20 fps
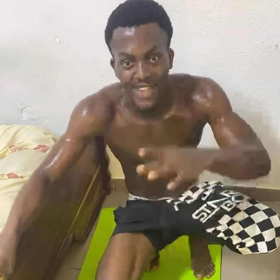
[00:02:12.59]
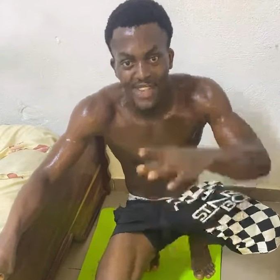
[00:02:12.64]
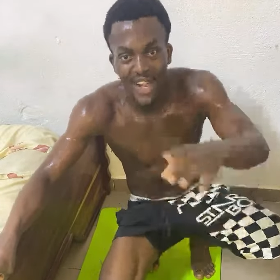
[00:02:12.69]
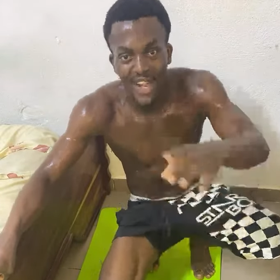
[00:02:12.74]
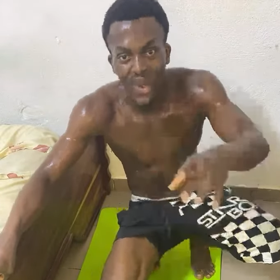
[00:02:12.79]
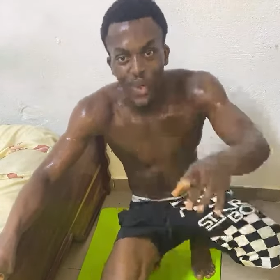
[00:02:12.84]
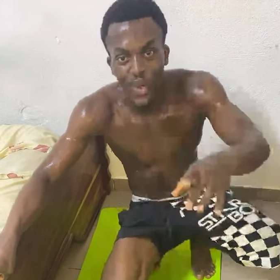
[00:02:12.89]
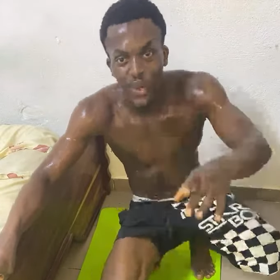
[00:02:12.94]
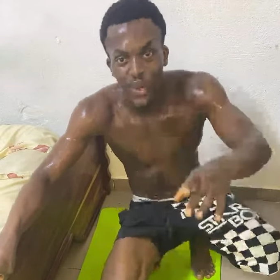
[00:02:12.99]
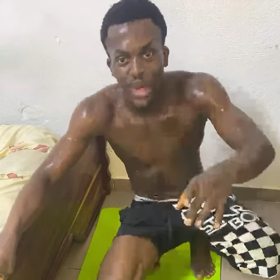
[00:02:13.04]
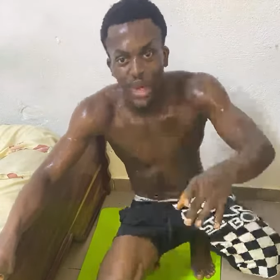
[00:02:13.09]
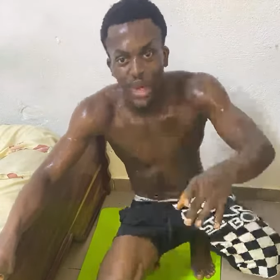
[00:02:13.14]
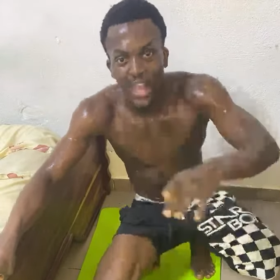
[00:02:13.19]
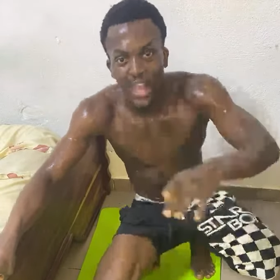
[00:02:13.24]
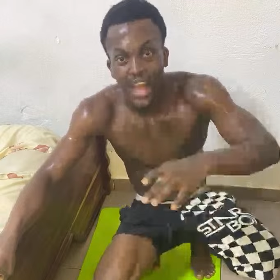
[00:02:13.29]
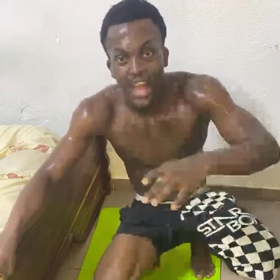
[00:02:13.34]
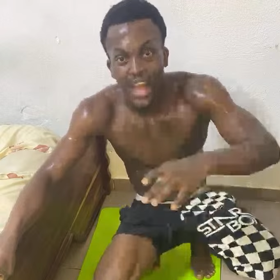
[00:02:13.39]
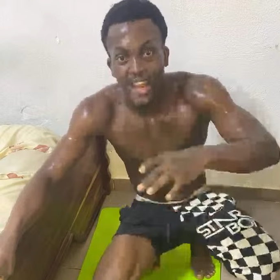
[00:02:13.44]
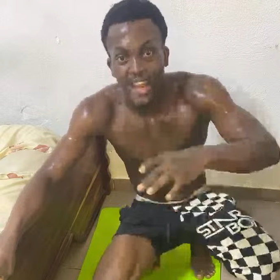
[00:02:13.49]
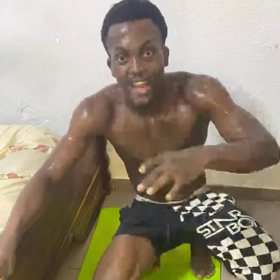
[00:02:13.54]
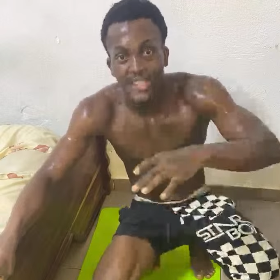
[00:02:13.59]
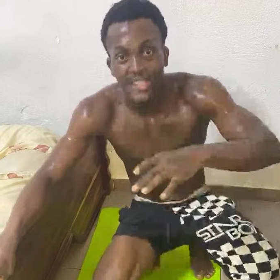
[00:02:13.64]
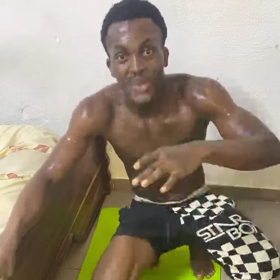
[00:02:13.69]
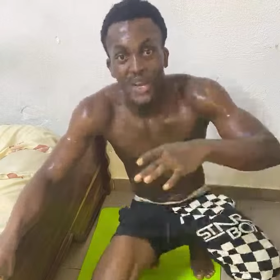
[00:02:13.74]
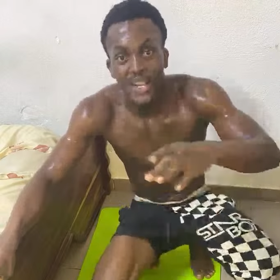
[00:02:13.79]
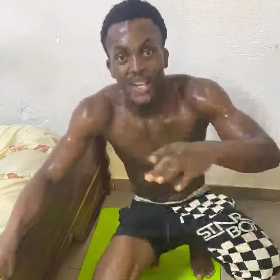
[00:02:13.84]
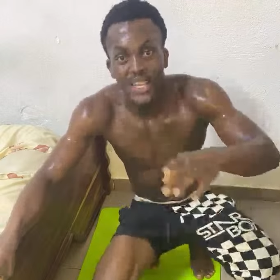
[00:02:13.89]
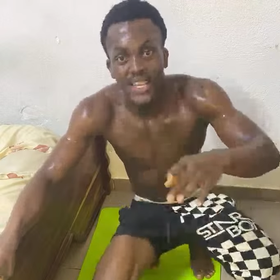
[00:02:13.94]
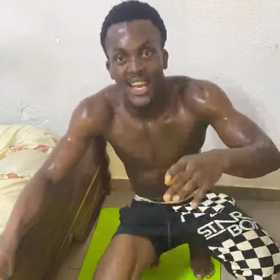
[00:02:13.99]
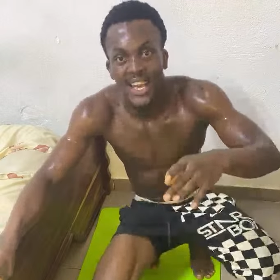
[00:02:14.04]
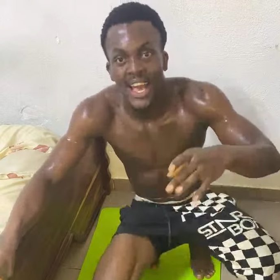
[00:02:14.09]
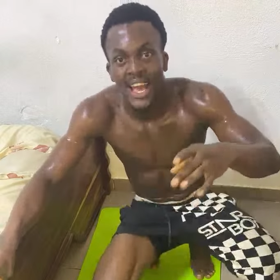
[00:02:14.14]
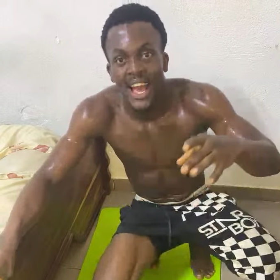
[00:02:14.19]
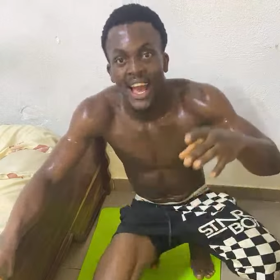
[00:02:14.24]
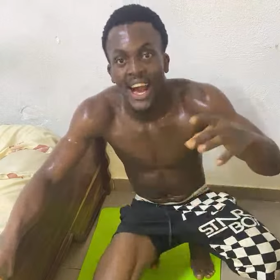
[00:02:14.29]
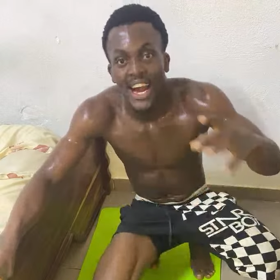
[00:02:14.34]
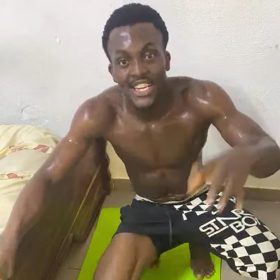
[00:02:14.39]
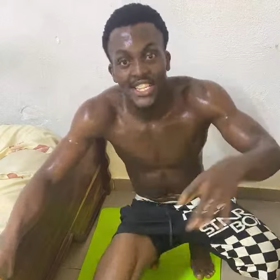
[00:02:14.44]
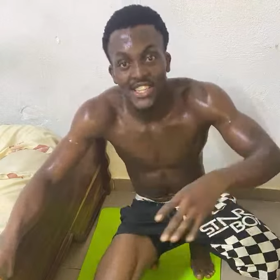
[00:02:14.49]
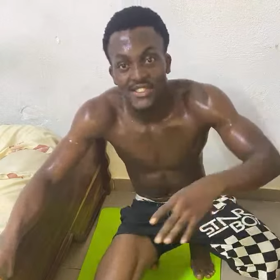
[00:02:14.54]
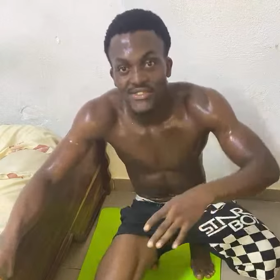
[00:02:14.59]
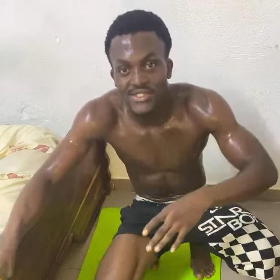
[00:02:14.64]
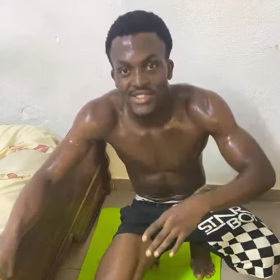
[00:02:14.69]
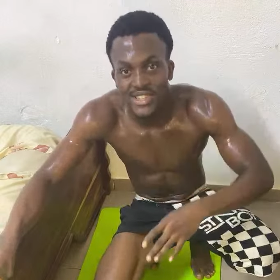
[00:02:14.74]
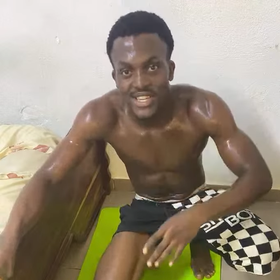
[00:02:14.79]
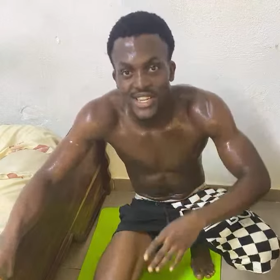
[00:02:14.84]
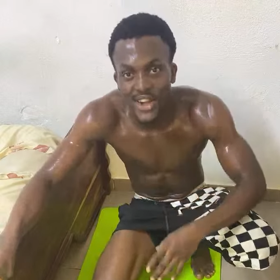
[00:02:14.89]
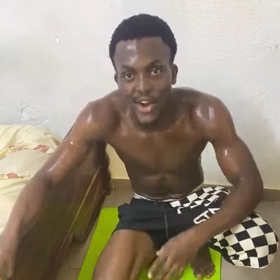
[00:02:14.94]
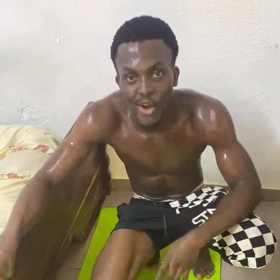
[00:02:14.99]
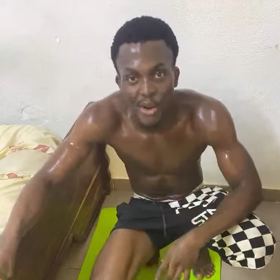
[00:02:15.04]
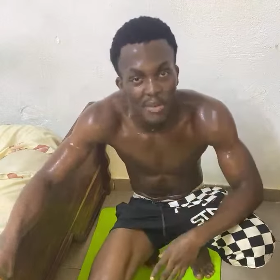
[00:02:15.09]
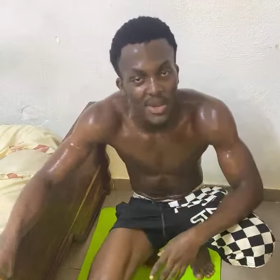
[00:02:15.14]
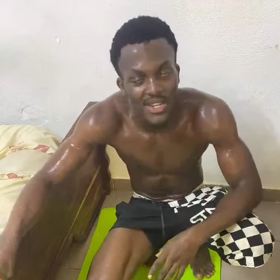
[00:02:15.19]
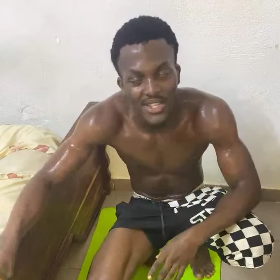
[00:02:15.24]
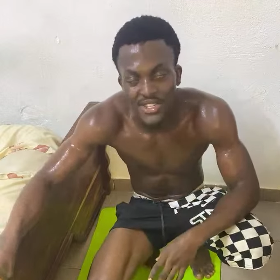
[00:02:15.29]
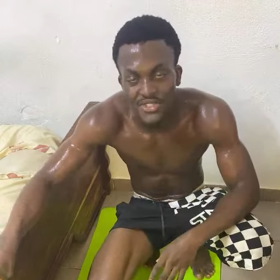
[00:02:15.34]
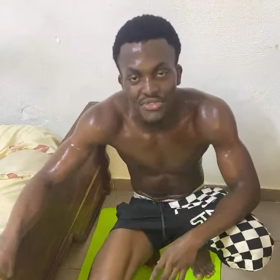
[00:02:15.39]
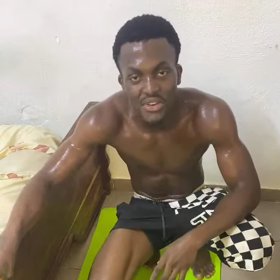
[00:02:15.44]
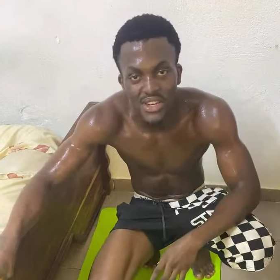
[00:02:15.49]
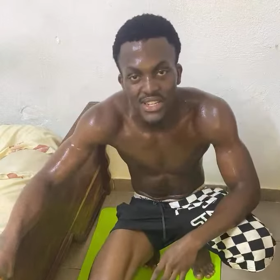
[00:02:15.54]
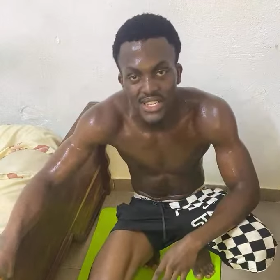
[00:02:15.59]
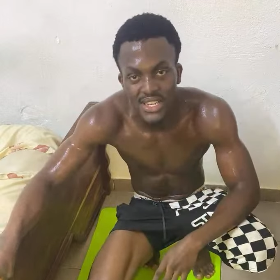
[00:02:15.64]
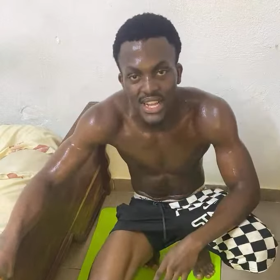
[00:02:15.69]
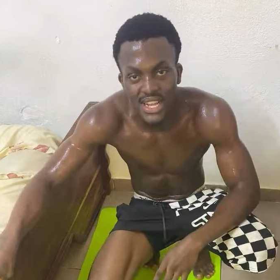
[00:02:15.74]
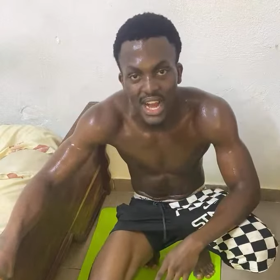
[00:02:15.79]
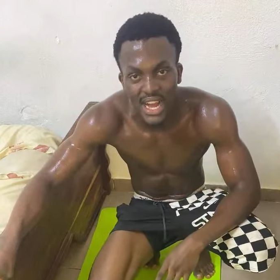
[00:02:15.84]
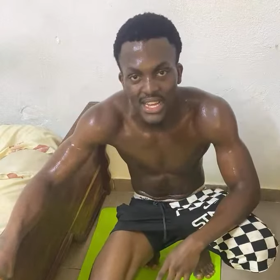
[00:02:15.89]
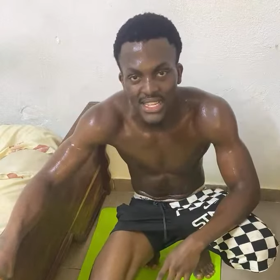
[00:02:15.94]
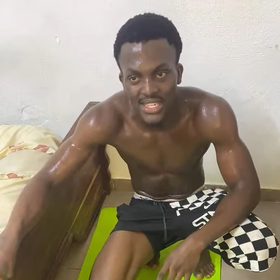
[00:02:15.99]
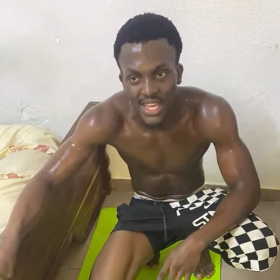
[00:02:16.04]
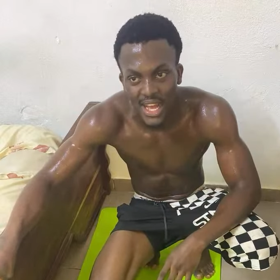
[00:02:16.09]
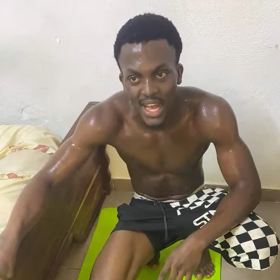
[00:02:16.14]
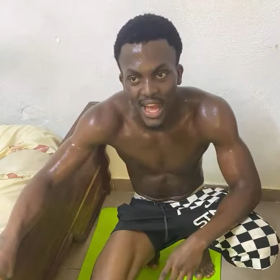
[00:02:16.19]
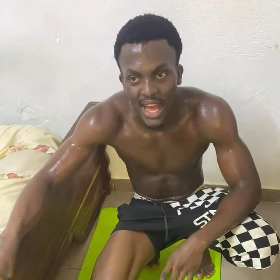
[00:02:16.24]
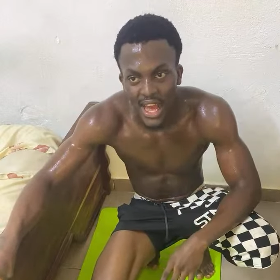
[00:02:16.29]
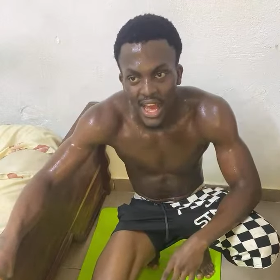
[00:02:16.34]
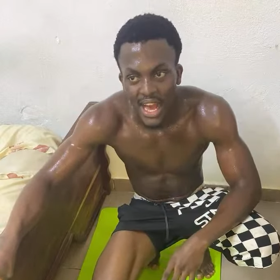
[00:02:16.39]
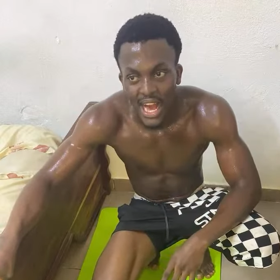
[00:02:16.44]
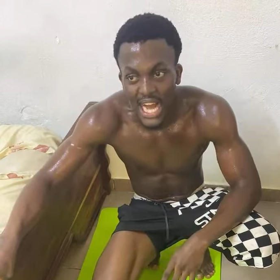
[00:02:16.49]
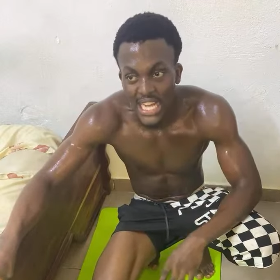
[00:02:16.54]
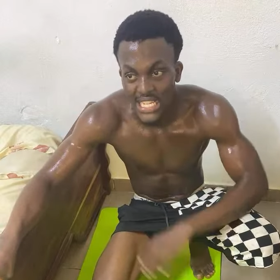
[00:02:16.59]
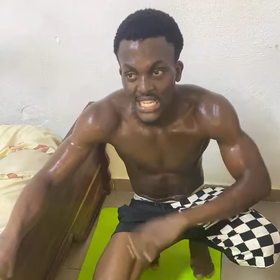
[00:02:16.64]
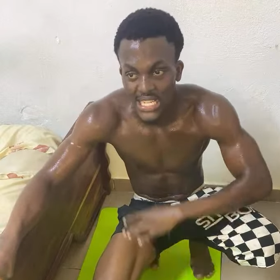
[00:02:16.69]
The feeling of setting a goal and actually achieving the goal. I mean, it's crazy, guys.